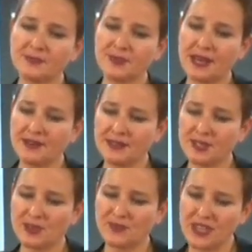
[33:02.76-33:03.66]

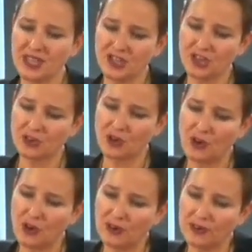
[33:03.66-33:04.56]
dependence of each on
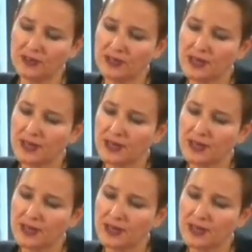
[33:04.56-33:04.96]
all,